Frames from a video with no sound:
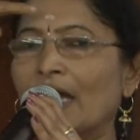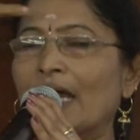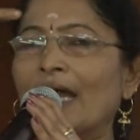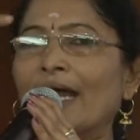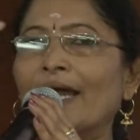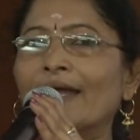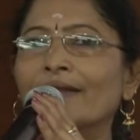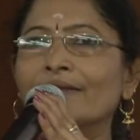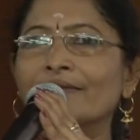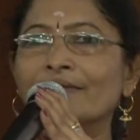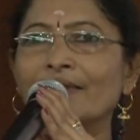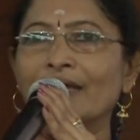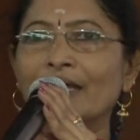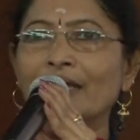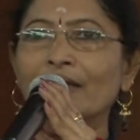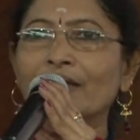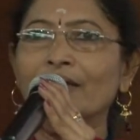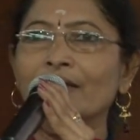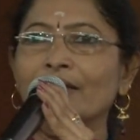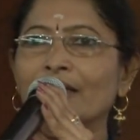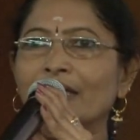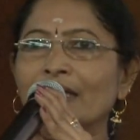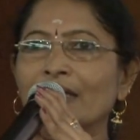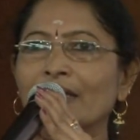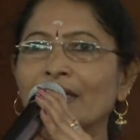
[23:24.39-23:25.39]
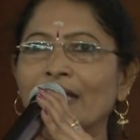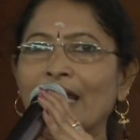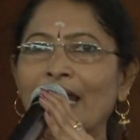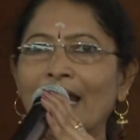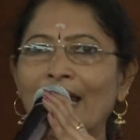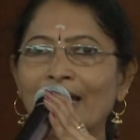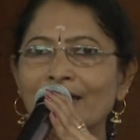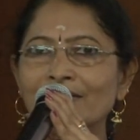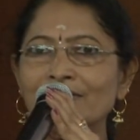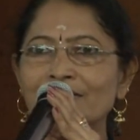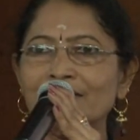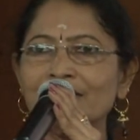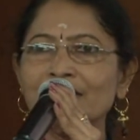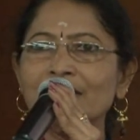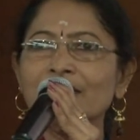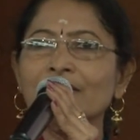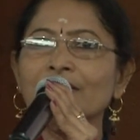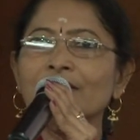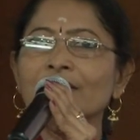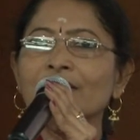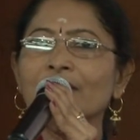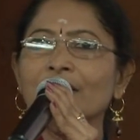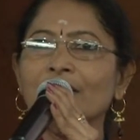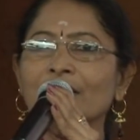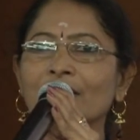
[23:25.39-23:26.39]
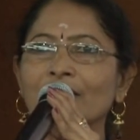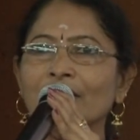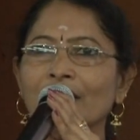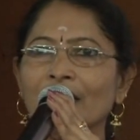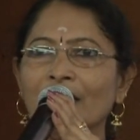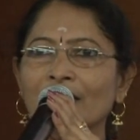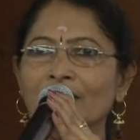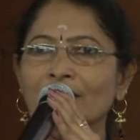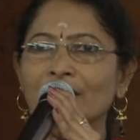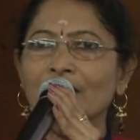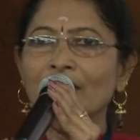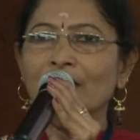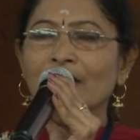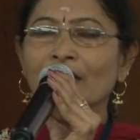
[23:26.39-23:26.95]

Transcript: and then enhancing that